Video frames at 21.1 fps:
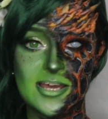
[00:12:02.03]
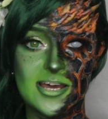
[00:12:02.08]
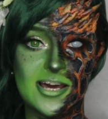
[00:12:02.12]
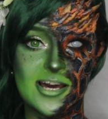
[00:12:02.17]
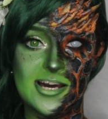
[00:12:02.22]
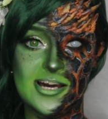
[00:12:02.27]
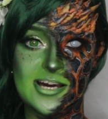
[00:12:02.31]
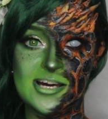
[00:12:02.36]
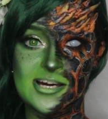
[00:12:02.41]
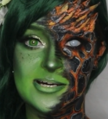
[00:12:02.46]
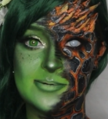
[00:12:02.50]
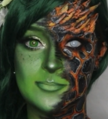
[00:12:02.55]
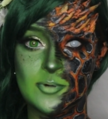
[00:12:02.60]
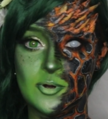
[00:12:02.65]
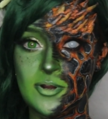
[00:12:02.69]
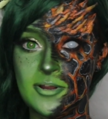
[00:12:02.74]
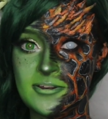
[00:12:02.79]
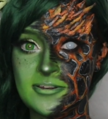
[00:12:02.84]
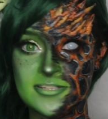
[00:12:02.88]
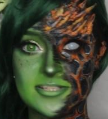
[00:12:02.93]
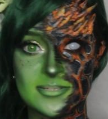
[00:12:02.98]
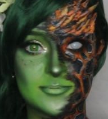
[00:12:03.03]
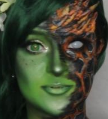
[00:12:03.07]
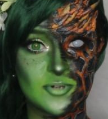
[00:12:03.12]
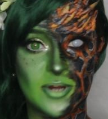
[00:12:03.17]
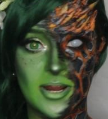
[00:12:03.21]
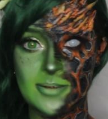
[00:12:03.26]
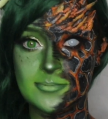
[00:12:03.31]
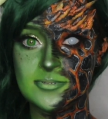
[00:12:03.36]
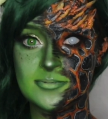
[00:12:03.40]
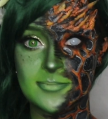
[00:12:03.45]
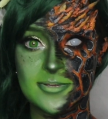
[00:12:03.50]
And
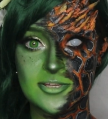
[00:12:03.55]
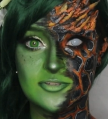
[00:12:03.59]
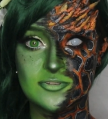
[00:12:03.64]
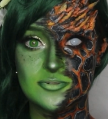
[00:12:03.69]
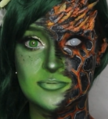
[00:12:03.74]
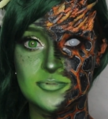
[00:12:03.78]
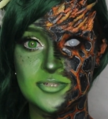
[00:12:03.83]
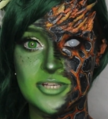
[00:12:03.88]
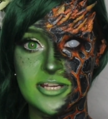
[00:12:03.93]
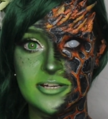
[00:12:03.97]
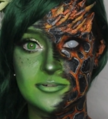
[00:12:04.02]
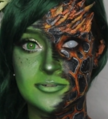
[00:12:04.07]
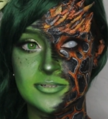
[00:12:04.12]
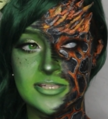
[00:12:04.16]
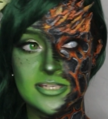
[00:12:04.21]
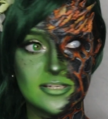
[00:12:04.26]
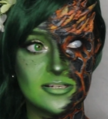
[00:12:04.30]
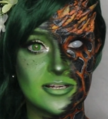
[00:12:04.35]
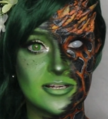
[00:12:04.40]
subscribe to my YouTube channel here